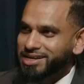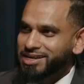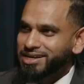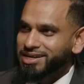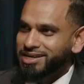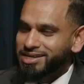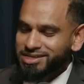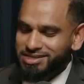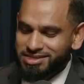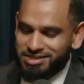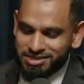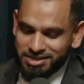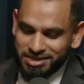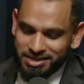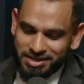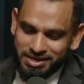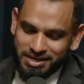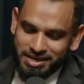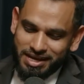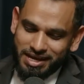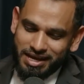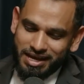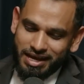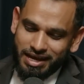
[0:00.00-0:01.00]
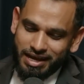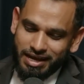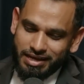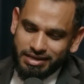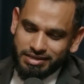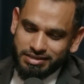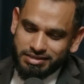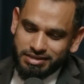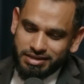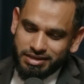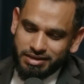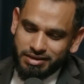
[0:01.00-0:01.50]
at least.
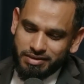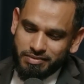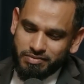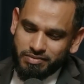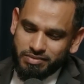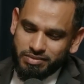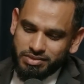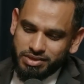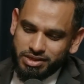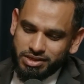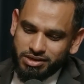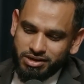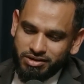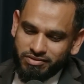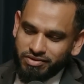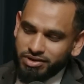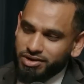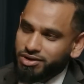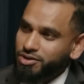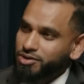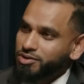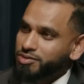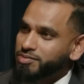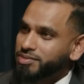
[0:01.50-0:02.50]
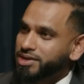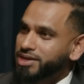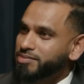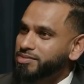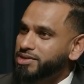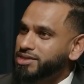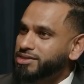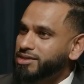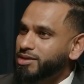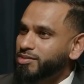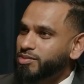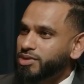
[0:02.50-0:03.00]
And you never know,
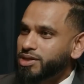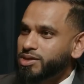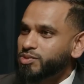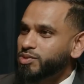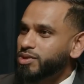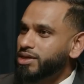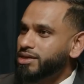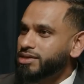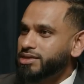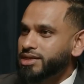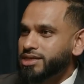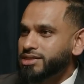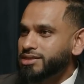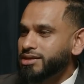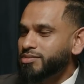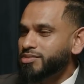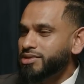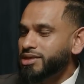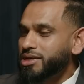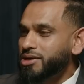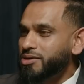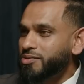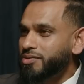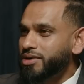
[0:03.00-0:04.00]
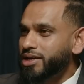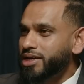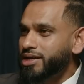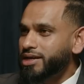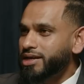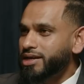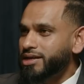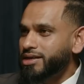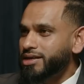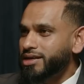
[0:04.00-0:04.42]
maybe someone will take something away.